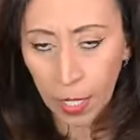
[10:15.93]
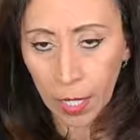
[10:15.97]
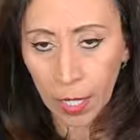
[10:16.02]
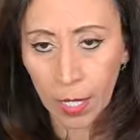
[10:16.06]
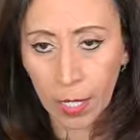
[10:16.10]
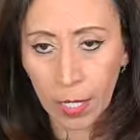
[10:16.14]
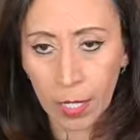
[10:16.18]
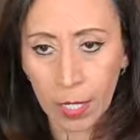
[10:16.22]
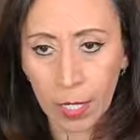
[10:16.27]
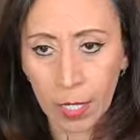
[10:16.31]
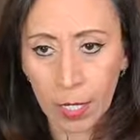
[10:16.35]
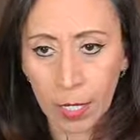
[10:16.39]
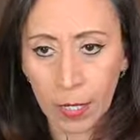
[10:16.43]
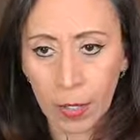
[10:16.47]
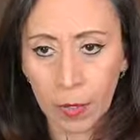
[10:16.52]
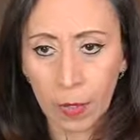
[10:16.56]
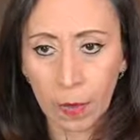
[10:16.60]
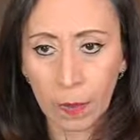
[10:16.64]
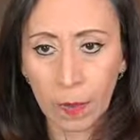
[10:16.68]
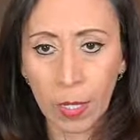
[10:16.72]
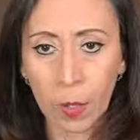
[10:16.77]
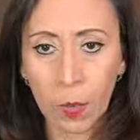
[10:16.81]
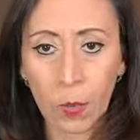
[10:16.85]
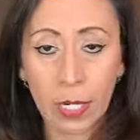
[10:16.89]
and
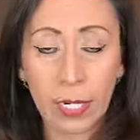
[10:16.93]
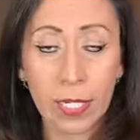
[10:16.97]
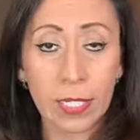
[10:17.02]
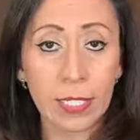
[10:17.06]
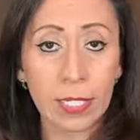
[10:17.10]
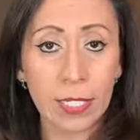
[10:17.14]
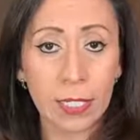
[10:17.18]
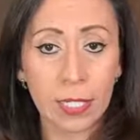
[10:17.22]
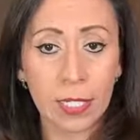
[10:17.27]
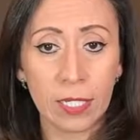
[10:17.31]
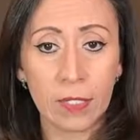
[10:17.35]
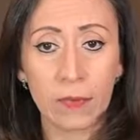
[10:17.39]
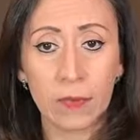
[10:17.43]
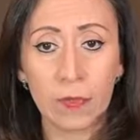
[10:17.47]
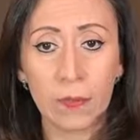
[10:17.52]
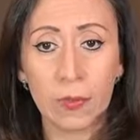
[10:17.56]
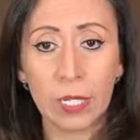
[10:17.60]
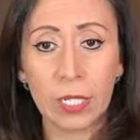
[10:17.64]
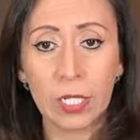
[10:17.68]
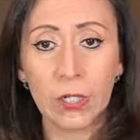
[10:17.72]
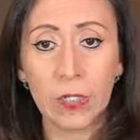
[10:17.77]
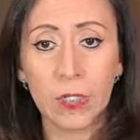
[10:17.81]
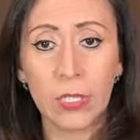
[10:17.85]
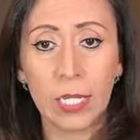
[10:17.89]
comma, what is the
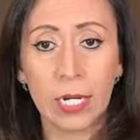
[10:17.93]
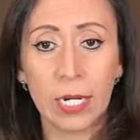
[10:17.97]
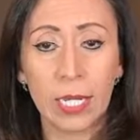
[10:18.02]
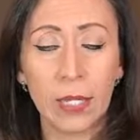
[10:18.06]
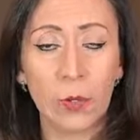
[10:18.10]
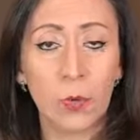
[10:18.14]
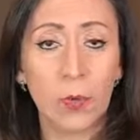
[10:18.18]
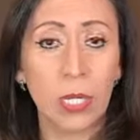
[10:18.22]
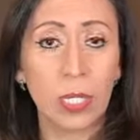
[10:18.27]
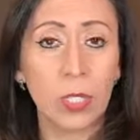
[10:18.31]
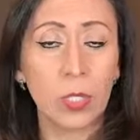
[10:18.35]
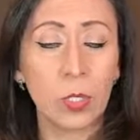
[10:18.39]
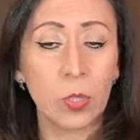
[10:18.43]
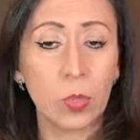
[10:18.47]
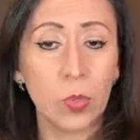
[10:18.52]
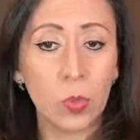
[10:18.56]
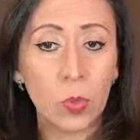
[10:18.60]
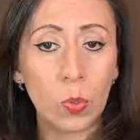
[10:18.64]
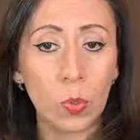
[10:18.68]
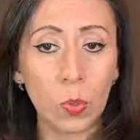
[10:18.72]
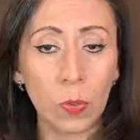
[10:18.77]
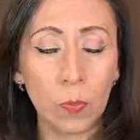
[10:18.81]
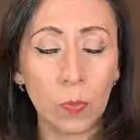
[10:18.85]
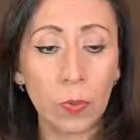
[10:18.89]
transformation that I want
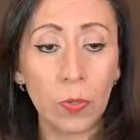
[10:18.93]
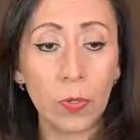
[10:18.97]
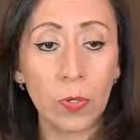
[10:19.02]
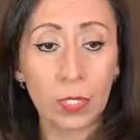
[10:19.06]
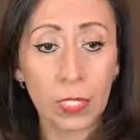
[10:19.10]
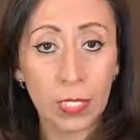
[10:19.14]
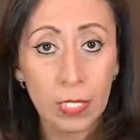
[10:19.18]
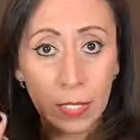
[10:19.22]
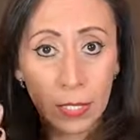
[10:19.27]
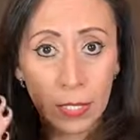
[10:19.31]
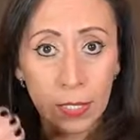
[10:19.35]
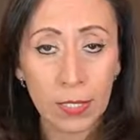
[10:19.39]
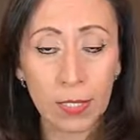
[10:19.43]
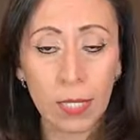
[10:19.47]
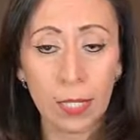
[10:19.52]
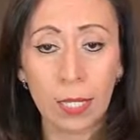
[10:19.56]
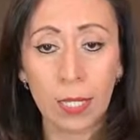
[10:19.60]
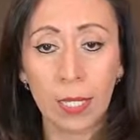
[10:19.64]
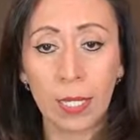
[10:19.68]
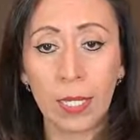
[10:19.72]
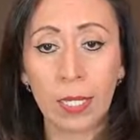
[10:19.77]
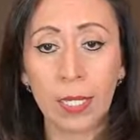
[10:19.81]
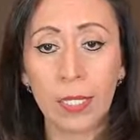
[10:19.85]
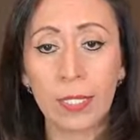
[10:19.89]
to process
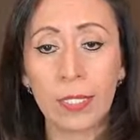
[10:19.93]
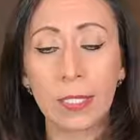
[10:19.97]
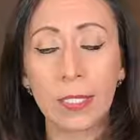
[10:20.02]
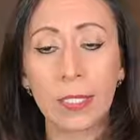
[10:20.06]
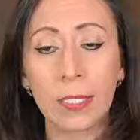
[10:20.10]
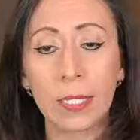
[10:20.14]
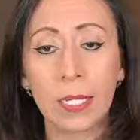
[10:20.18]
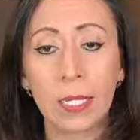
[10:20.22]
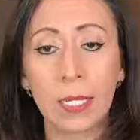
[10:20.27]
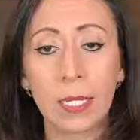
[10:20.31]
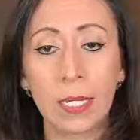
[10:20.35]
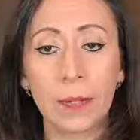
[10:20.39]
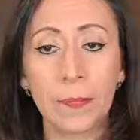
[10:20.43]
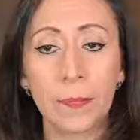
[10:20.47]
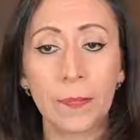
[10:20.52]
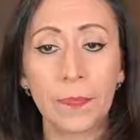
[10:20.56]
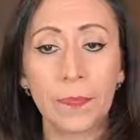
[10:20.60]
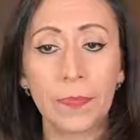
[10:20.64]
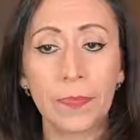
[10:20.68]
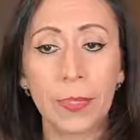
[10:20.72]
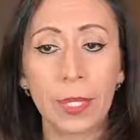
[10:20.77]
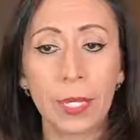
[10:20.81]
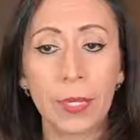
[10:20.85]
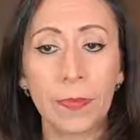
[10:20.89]
is
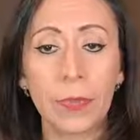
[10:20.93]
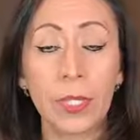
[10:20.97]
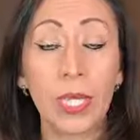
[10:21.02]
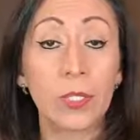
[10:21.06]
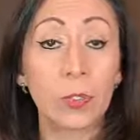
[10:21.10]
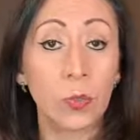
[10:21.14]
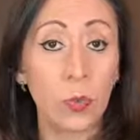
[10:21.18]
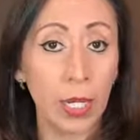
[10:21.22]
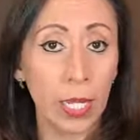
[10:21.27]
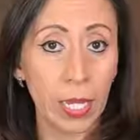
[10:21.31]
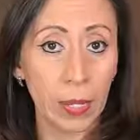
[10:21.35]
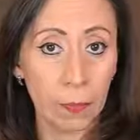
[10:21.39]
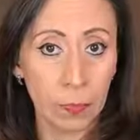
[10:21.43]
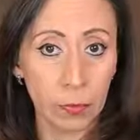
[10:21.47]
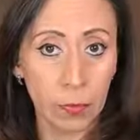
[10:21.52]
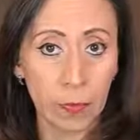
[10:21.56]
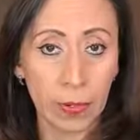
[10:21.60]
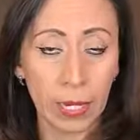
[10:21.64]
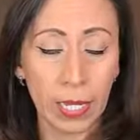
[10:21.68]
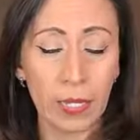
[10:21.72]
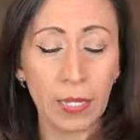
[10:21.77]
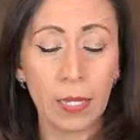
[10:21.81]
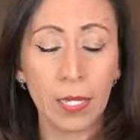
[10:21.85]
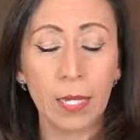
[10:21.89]
that's why I
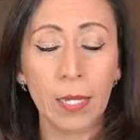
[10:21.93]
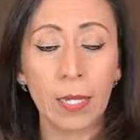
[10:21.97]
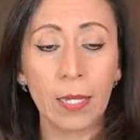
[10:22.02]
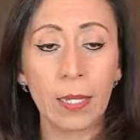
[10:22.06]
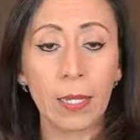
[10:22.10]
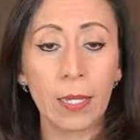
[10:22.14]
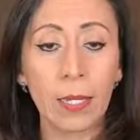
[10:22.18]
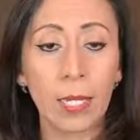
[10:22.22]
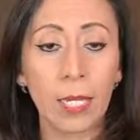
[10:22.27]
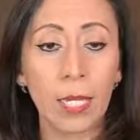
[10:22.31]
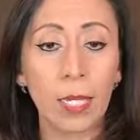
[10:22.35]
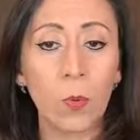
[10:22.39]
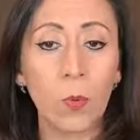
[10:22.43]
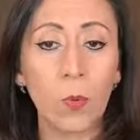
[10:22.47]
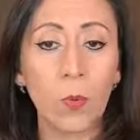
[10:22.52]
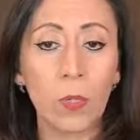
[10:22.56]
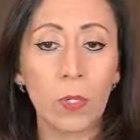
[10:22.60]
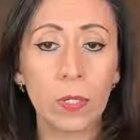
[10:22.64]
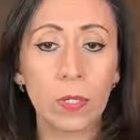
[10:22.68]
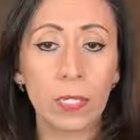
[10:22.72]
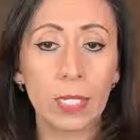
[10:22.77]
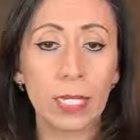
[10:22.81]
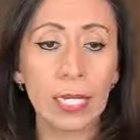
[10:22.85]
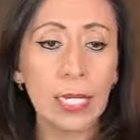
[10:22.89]
provide the
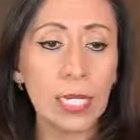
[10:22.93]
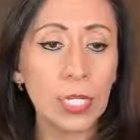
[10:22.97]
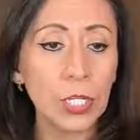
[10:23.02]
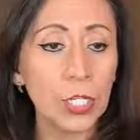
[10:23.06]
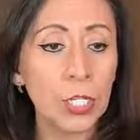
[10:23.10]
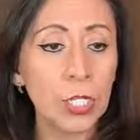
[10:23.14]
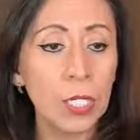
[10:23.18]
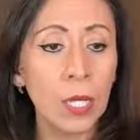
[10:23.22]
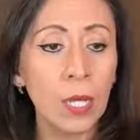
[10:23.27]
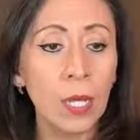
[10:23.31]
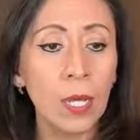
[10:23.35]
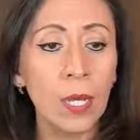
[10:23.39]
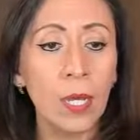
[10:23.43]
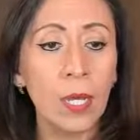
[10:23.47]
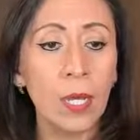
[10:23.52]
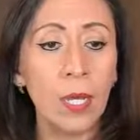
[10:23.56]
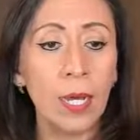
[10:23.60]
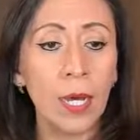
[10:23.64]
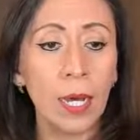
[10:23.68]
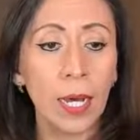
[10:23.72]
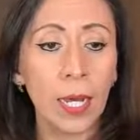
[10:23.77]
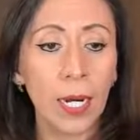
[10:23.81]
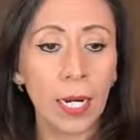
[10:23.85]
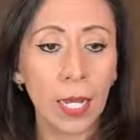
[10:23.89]
keyword each.
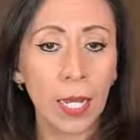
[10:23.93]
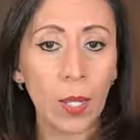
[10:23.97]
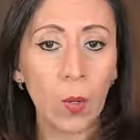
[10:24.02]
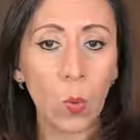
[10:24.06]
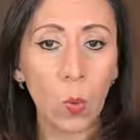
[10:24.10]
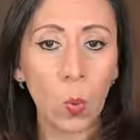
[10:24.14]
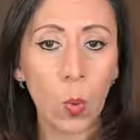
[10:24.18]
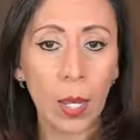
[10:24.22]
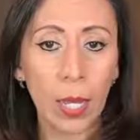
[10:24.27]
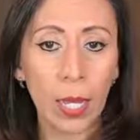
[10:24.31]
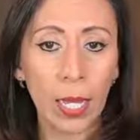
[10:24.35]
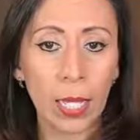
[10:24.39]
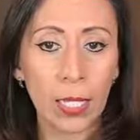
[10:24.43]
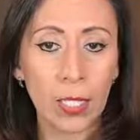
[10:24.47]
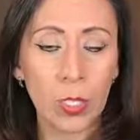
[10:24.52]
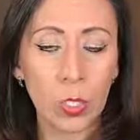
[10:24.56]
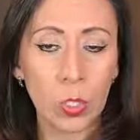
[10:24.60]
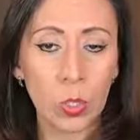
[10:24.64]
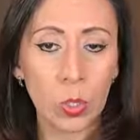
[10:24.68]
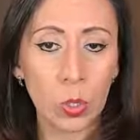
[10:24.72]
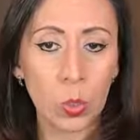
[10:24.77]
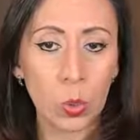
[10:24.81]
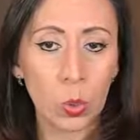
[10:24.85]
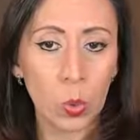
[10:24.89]
And I
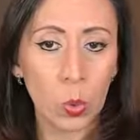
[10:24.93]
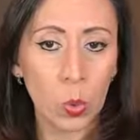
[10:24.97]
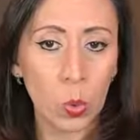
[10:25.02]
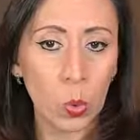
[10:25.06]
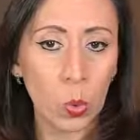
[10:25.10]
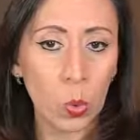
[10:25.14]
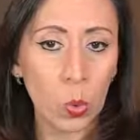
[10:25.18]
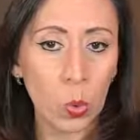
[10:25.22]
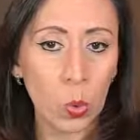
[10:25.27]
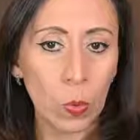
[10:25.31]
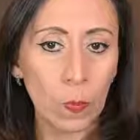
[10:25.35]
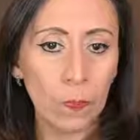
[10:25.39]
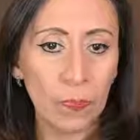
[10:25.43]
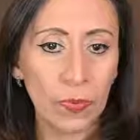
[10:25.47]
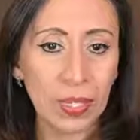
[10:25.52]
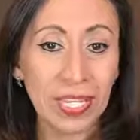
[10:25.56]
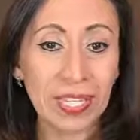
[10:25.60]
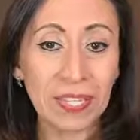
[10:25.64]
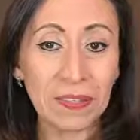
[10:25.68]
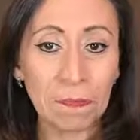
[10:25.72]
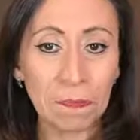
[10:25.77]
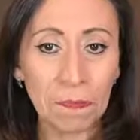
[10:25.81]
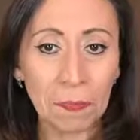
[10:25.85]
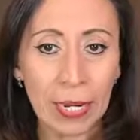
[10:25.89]
want to
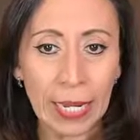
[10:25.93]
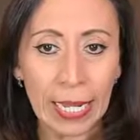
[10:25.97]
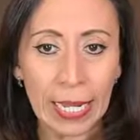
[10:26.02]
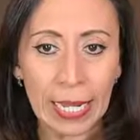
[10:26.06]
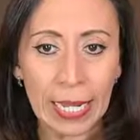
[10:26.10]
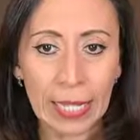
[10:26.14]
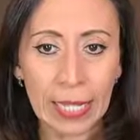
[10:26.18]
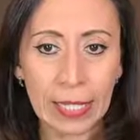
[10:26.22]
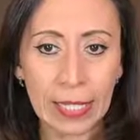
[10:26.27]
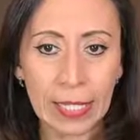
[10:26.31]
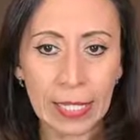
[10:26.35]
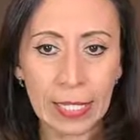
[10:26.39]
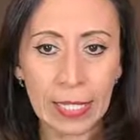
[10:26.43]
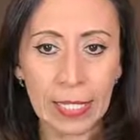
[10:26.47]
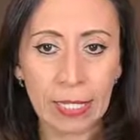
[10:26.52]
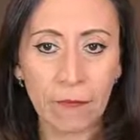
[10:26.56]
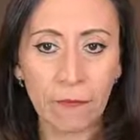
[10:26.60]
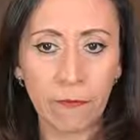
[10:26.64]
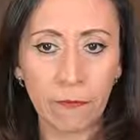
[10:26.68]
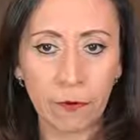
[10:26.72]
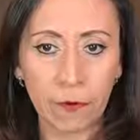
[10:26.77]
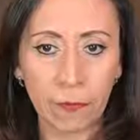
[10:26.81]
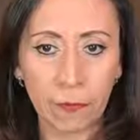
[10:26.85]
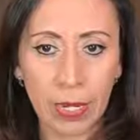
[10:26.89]
split this
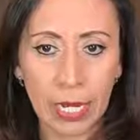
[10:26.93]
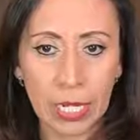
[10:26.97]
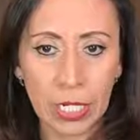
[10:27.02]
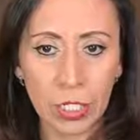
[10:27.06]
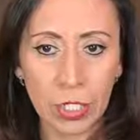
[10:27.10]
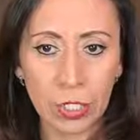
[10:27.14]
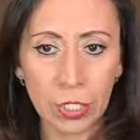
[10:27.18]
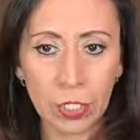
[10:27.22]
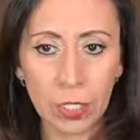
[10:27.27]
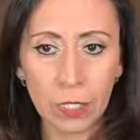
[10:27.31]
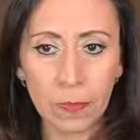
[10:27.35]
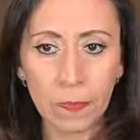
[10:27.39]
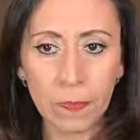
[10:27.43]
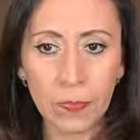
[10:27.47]
information